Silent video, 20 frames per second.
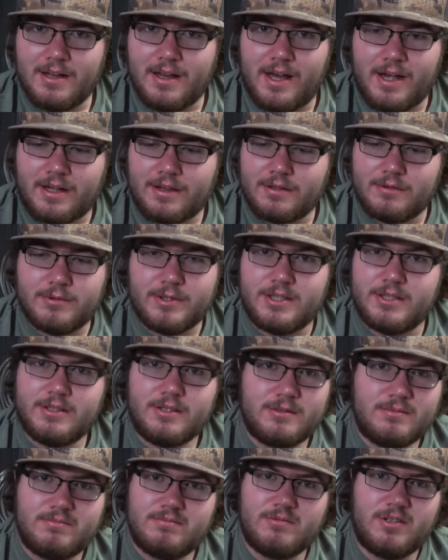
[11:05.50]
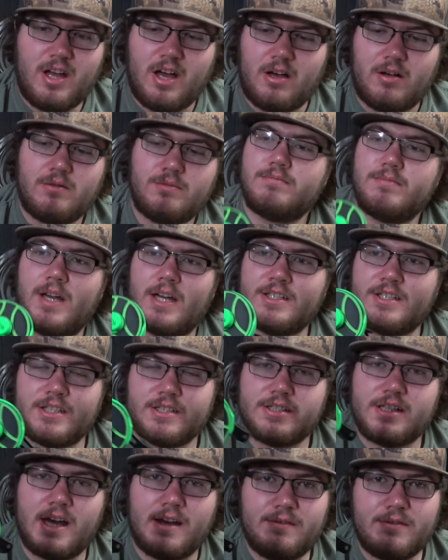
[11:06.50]
like the reel? No. I
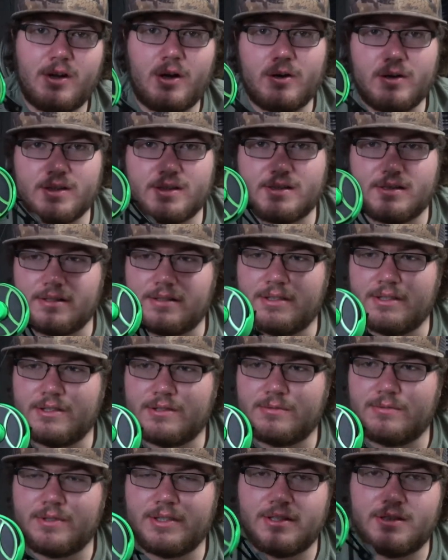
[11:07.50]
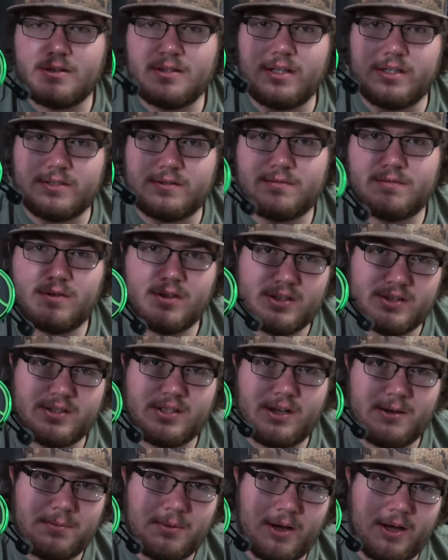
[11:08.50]
just have noticed that this reel has
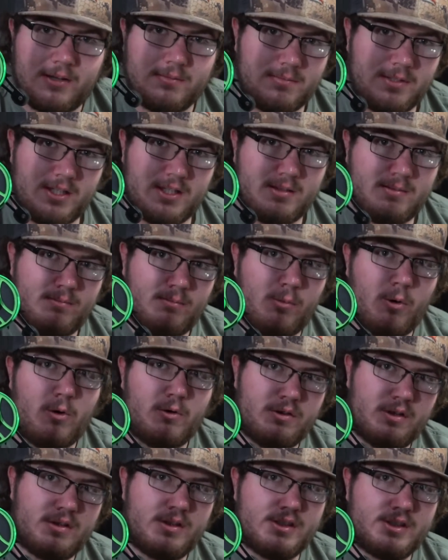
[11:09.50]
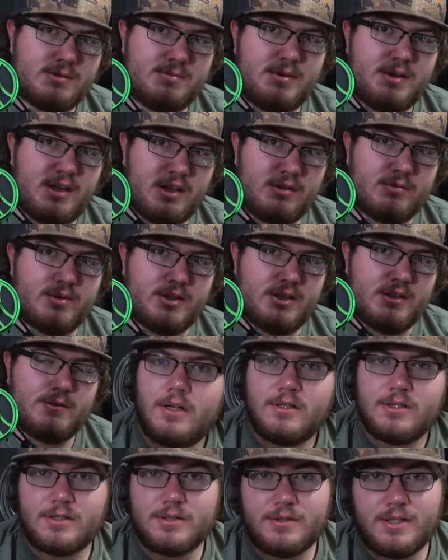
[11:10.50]
freezed up on me more than the spinning reel.
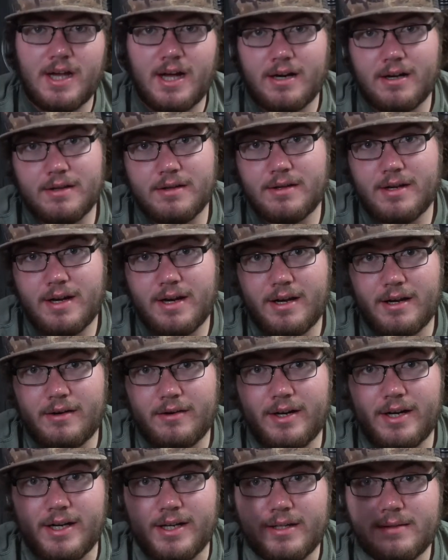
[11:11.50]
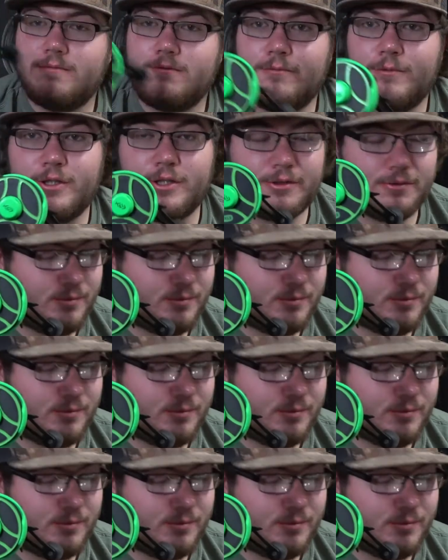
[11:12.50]
So down to the nitty gritty, which